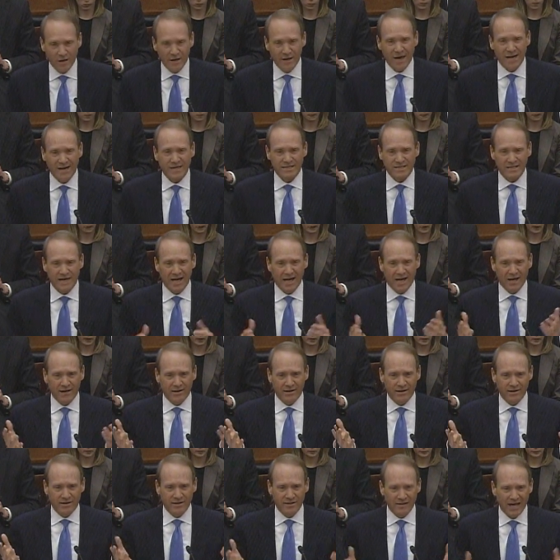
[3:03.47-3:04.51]

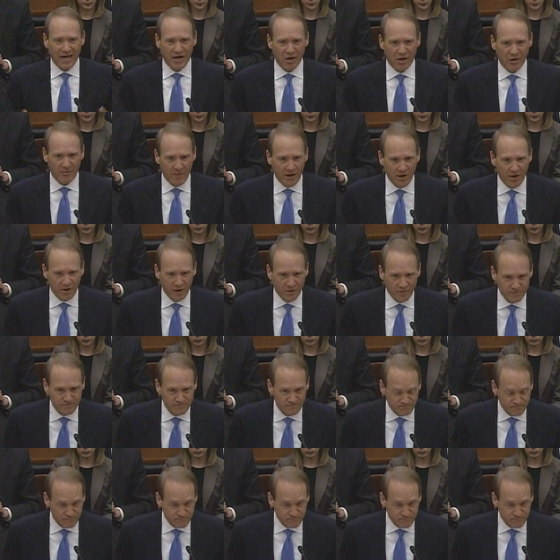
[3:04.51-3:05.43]
NextEd in Sacramento